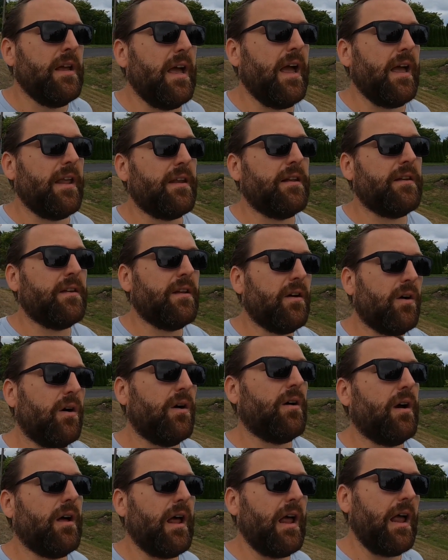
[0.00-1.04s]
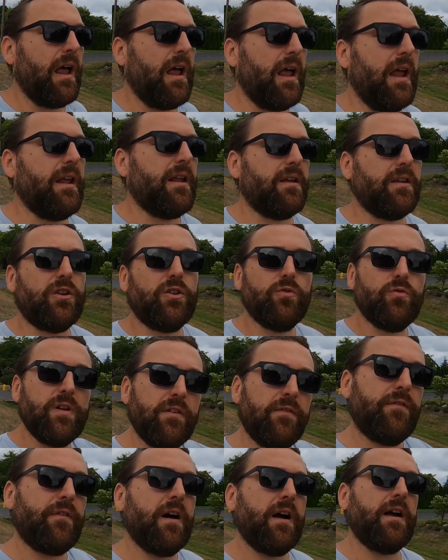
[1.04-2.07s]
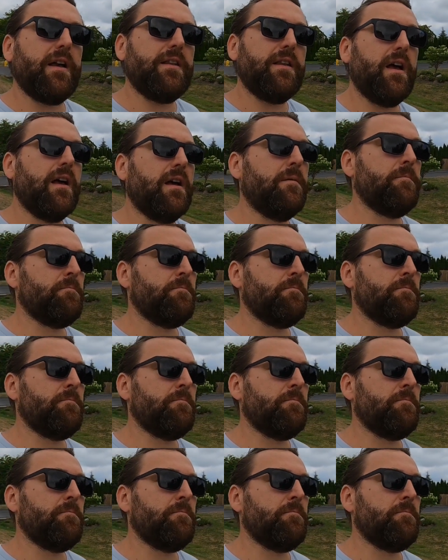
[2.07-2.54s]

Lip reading: And then a unified